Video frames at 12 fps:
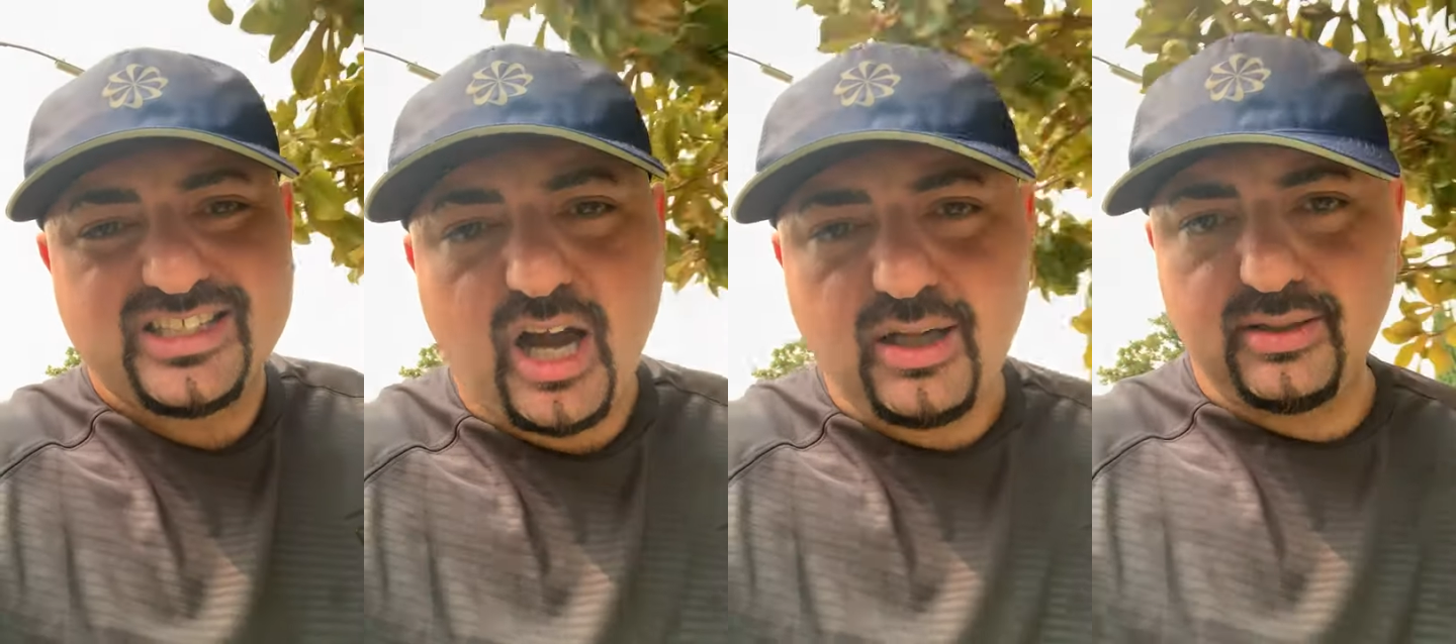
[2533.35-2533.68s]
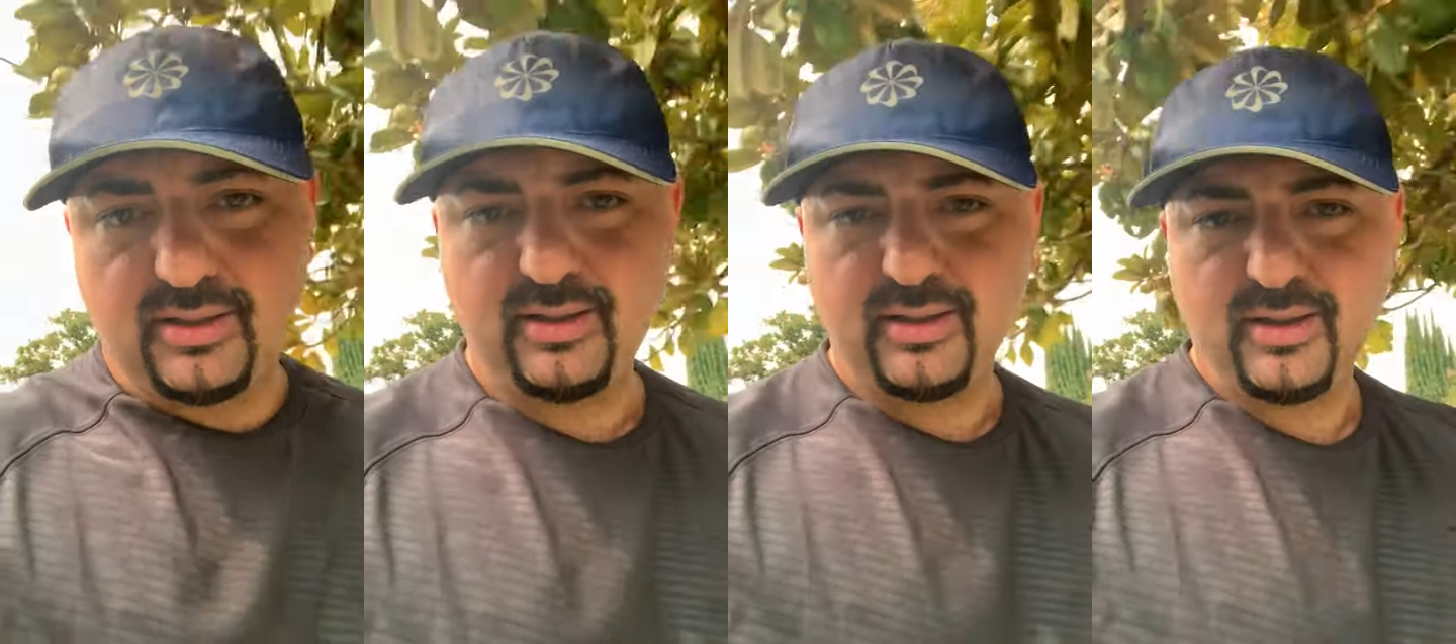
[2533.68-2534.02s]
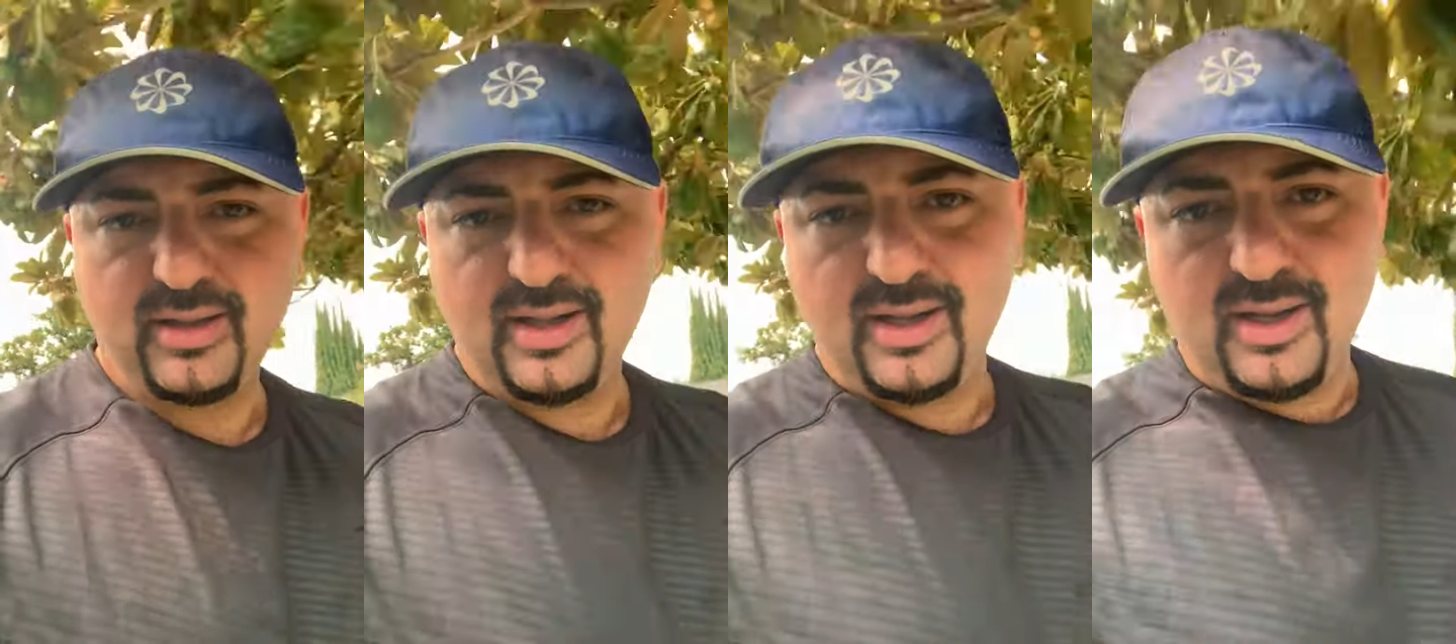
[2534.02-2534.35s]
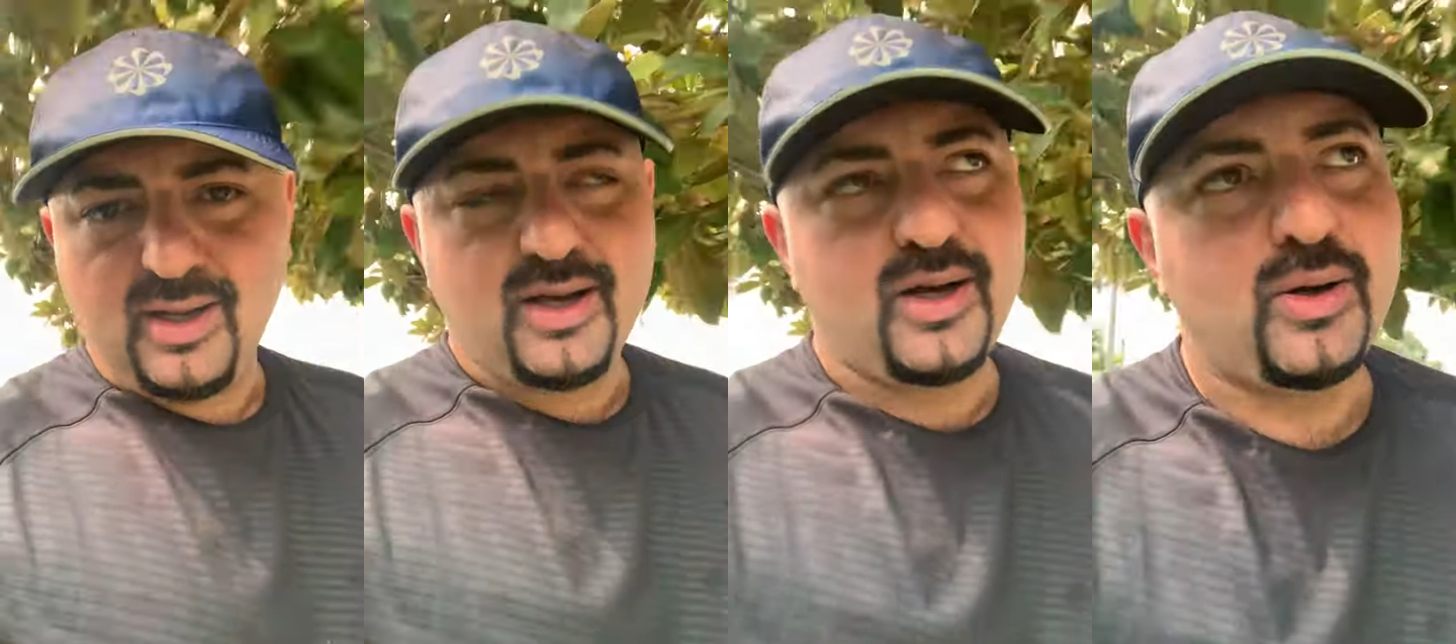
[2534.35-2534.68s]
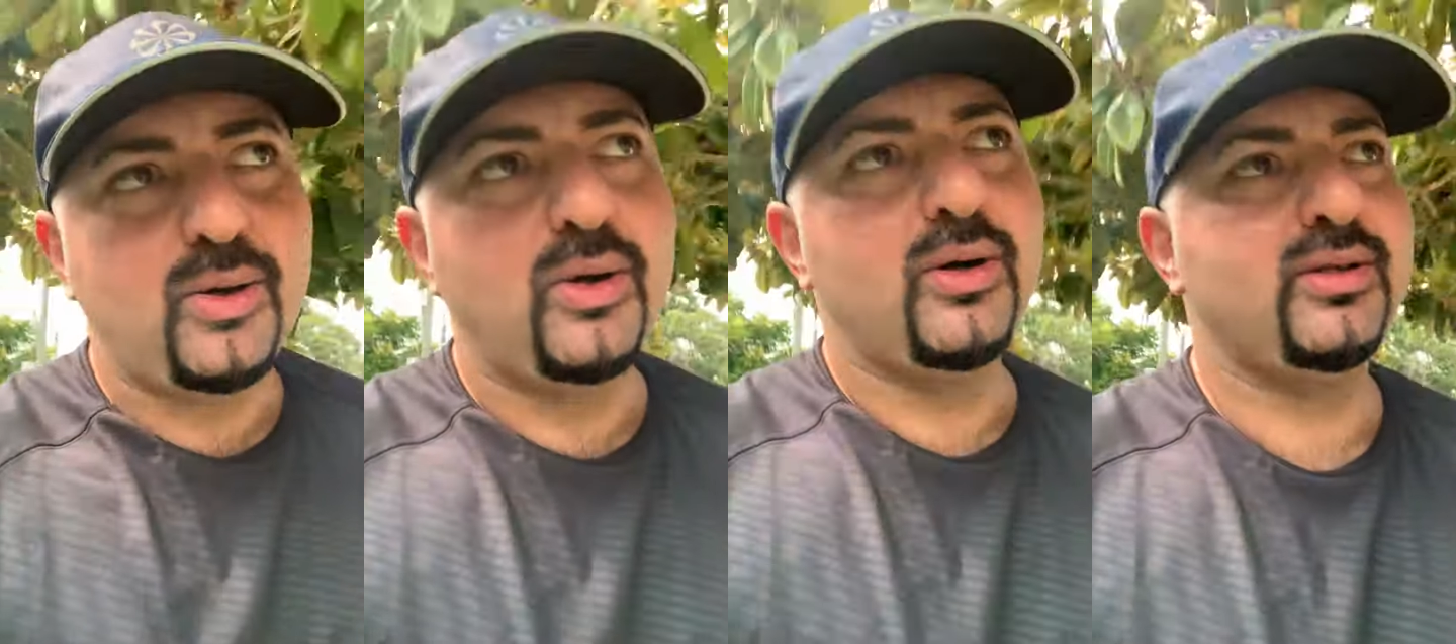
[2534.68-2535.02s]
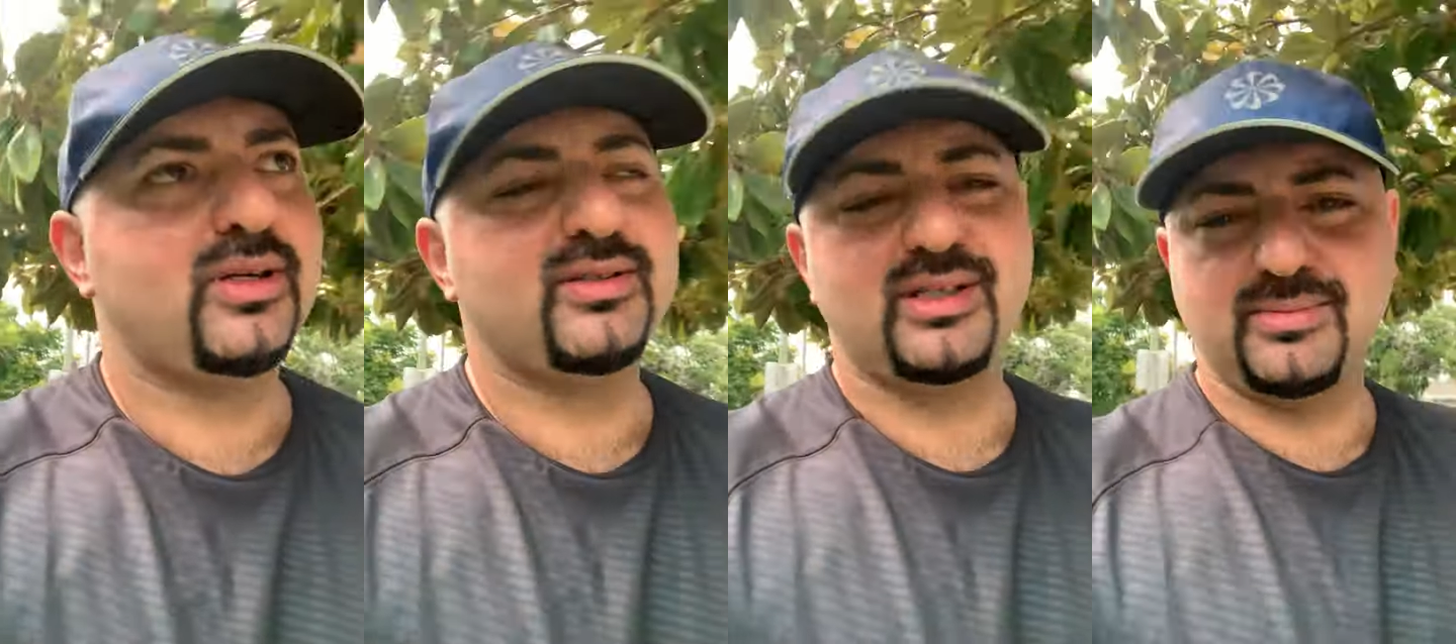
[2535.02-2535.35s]
done.
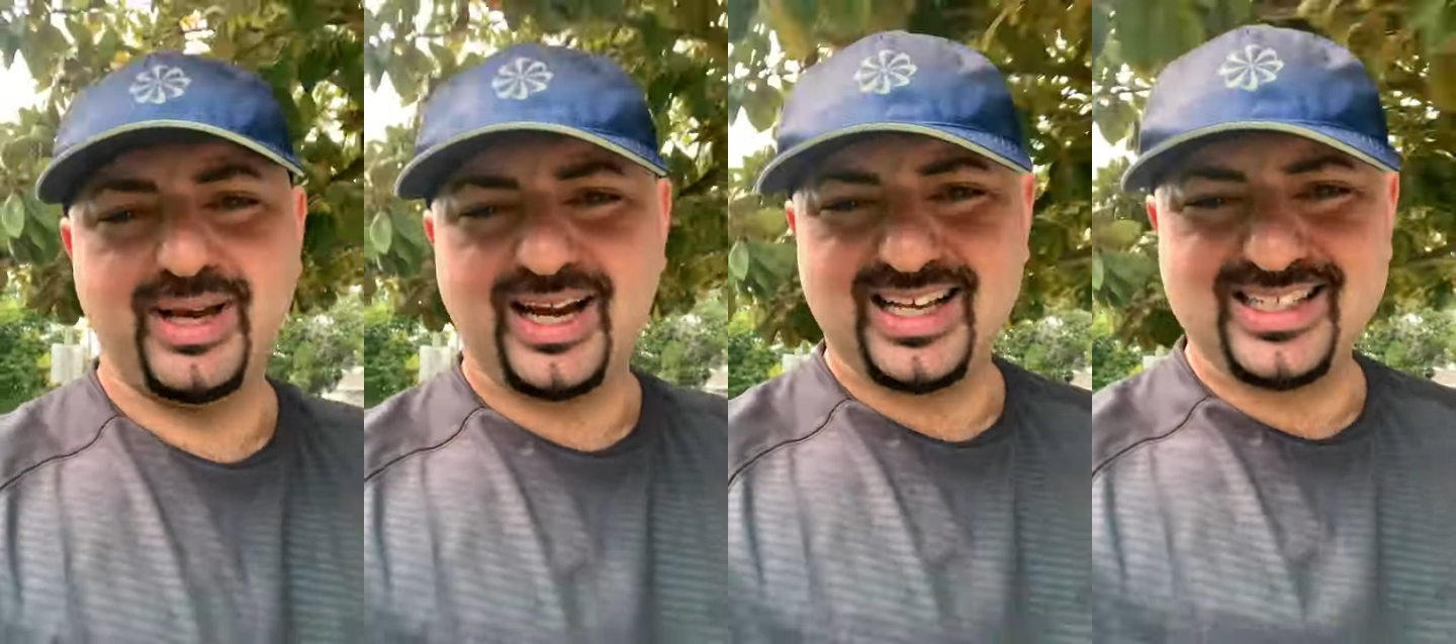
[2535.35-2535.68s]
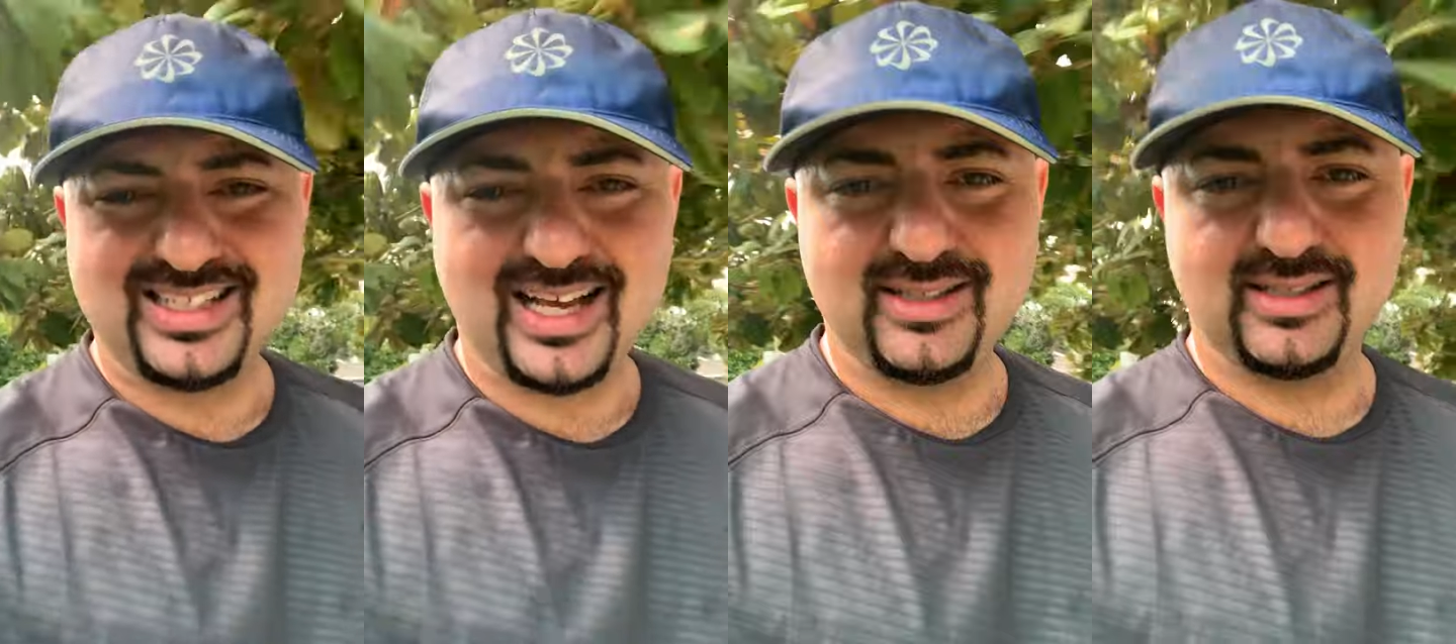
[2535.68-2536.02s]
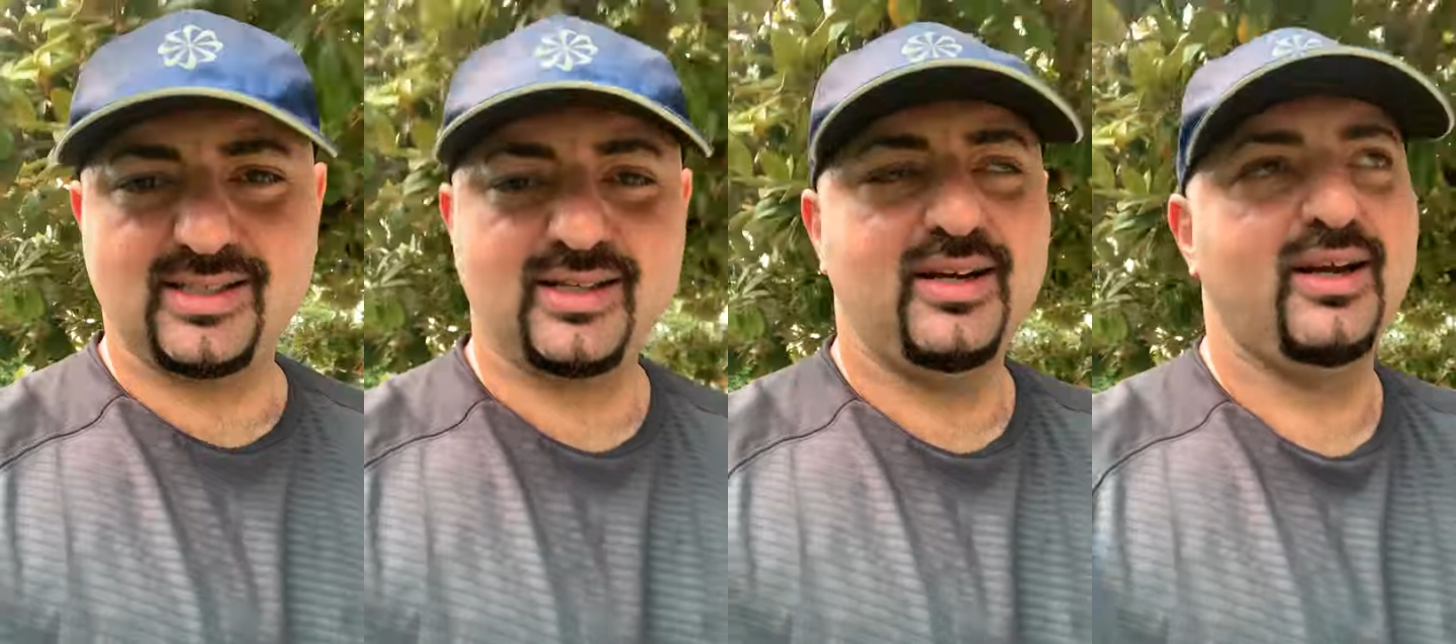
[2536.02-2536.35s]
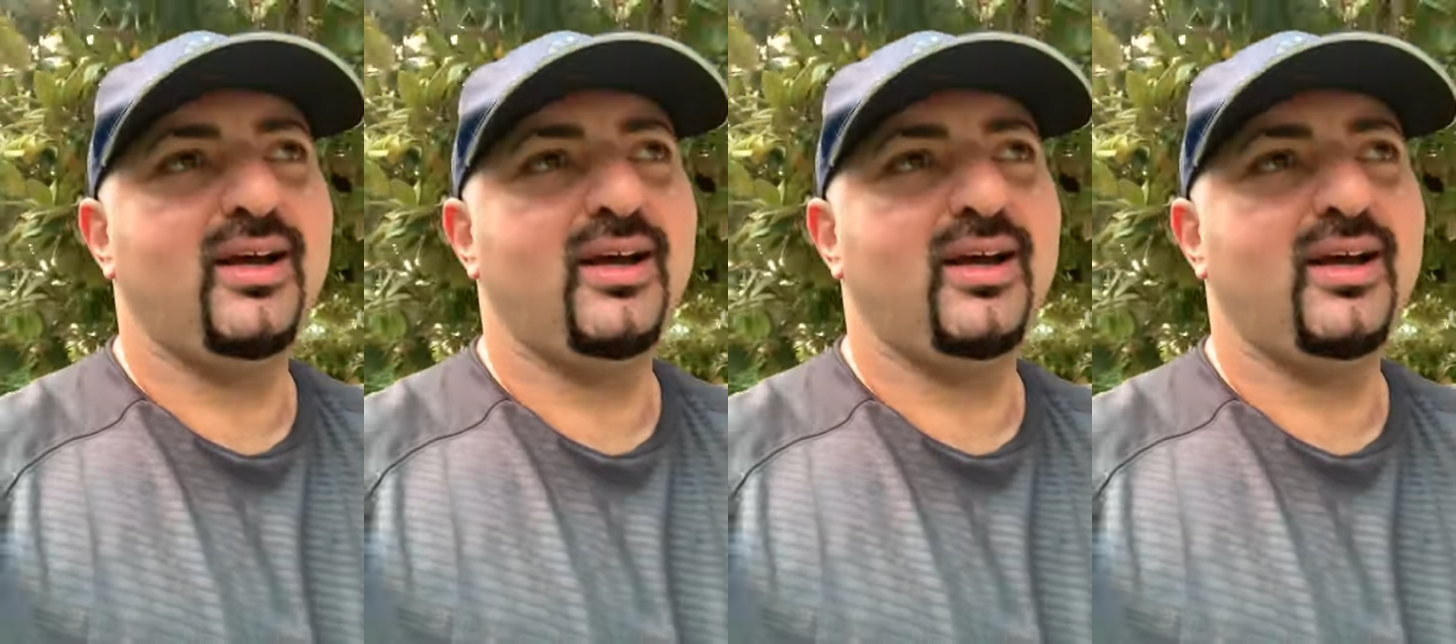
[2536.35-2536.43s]
That doesn't make any sense.